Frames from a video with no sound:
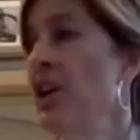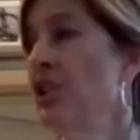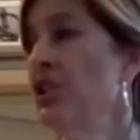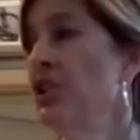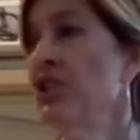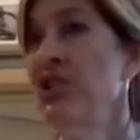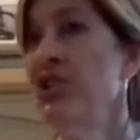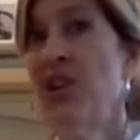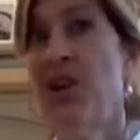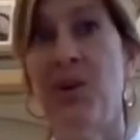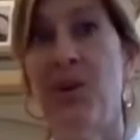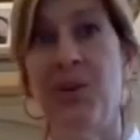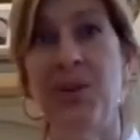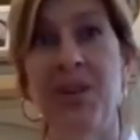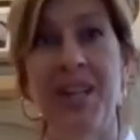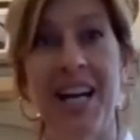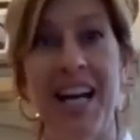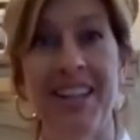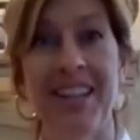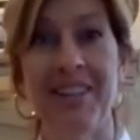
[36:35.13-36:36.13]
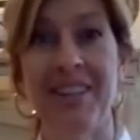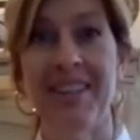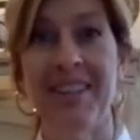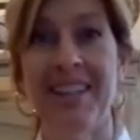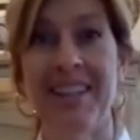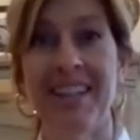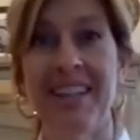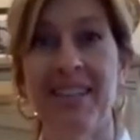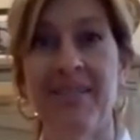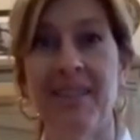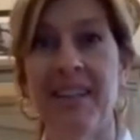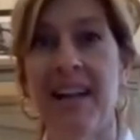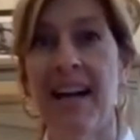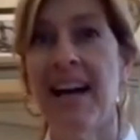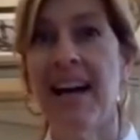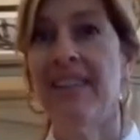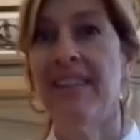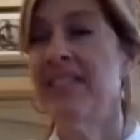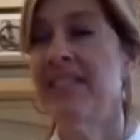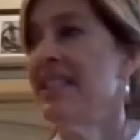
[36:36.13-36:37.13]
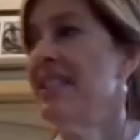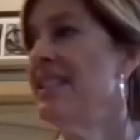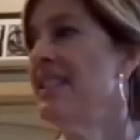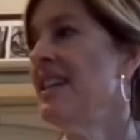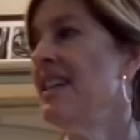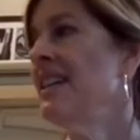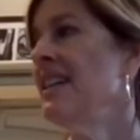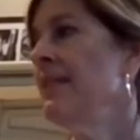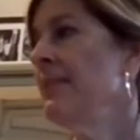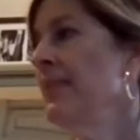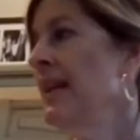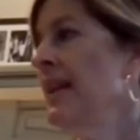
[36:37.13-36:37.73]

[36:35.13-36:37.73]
so the other thing that we have today